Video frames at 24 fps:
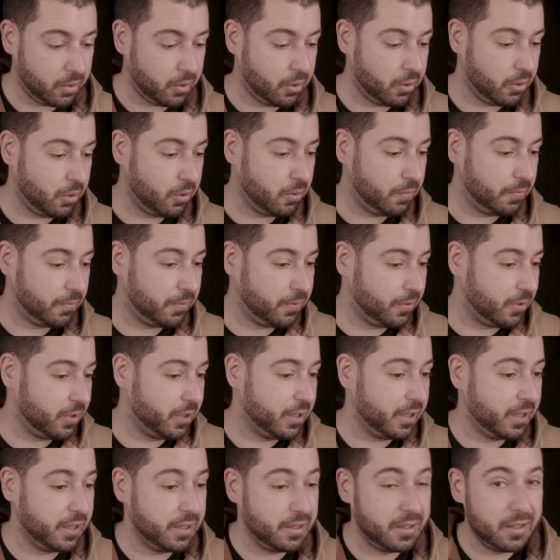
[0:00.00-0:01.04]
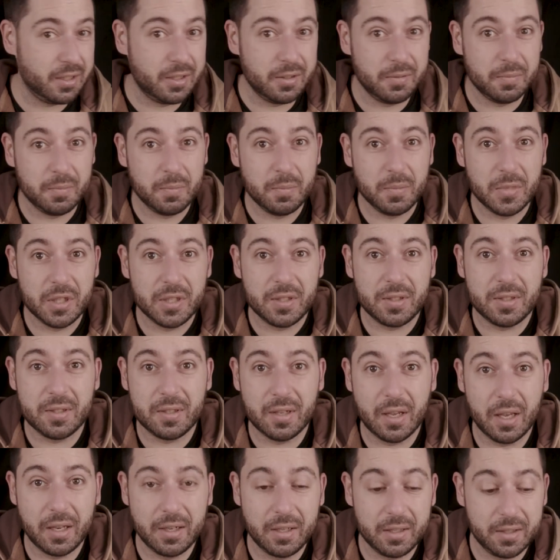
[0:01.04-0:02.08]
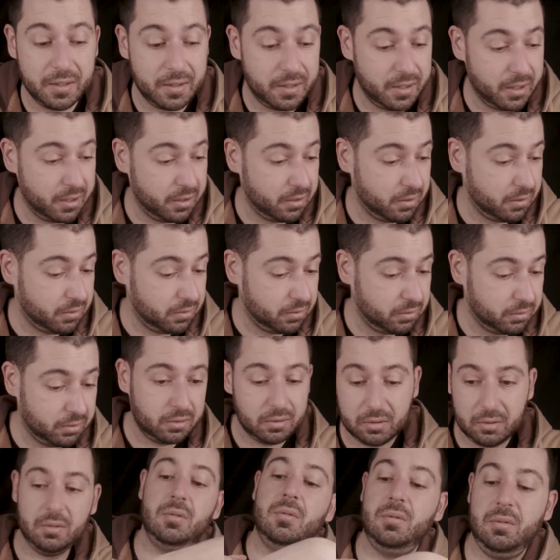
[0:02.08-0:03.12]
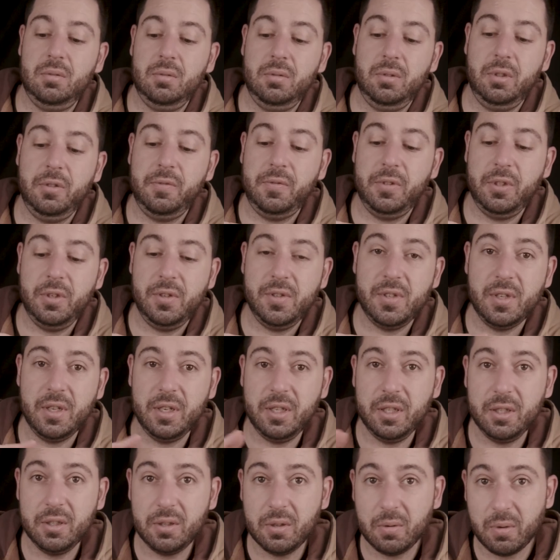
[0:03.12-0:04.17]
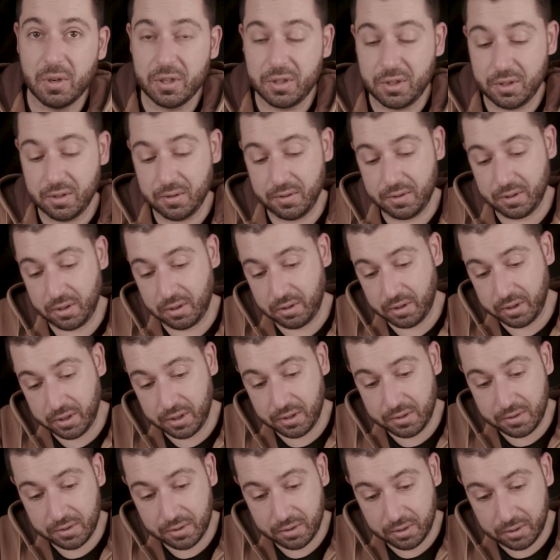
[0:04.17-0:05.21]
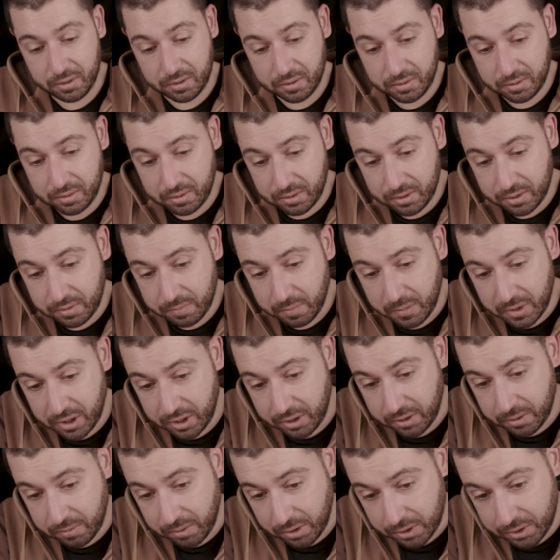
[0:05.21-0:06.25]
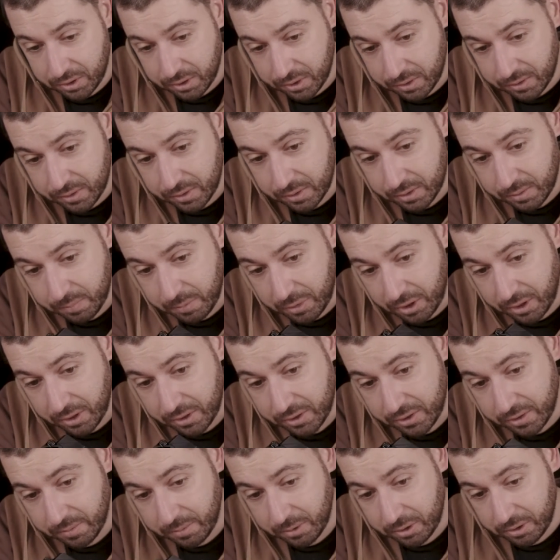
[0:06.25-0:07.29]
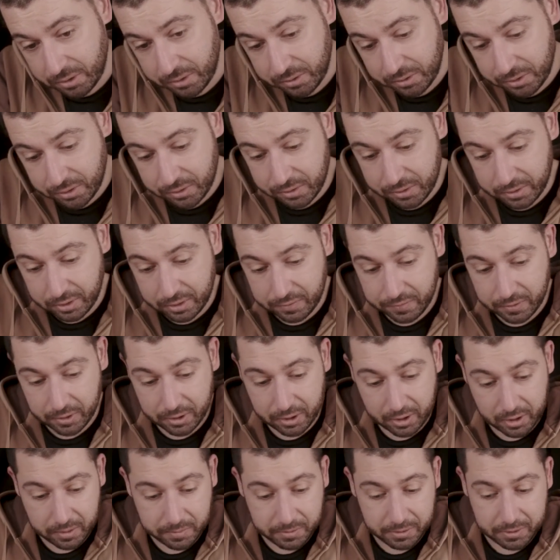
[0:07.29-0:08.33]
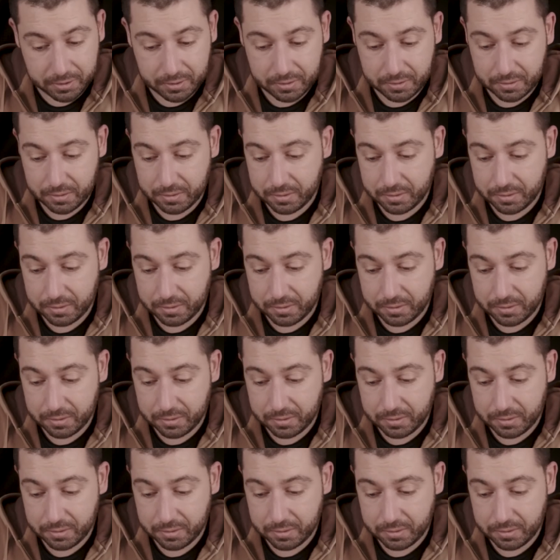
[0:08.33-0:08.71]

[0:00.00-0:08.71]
Hopefully I didn't miss anything. If there's any questions, I'll answer as many questions as possible. Just leave a comment.